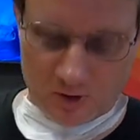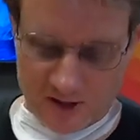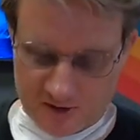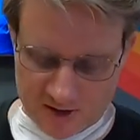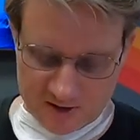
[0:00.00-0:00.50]

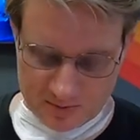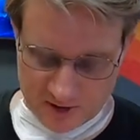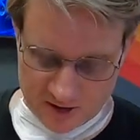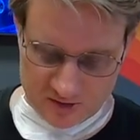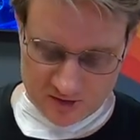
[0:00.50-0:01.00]
white sauce,
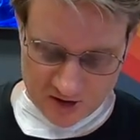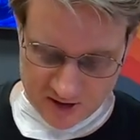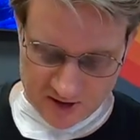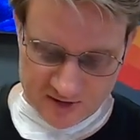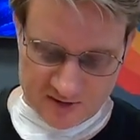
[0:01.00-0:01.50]
tomato,
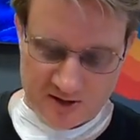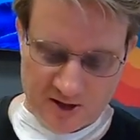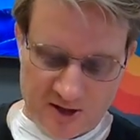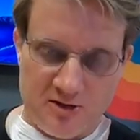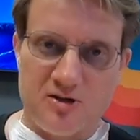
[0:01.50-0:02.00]
cheese,
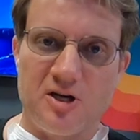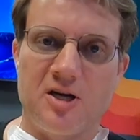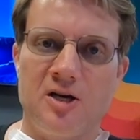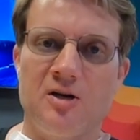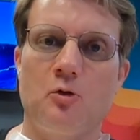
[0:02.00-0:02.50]
and
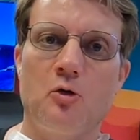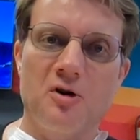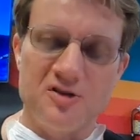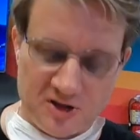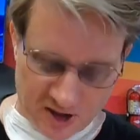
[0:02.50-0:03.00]
chicken
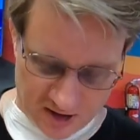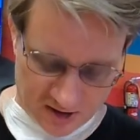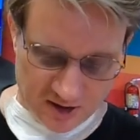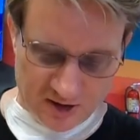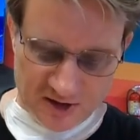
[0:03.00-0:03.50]
or steak.
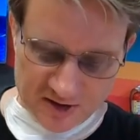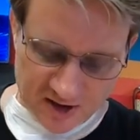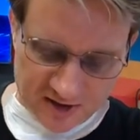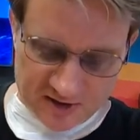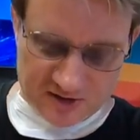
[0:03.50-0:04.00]
In this
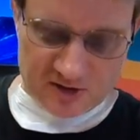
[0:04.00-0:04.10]
case, it's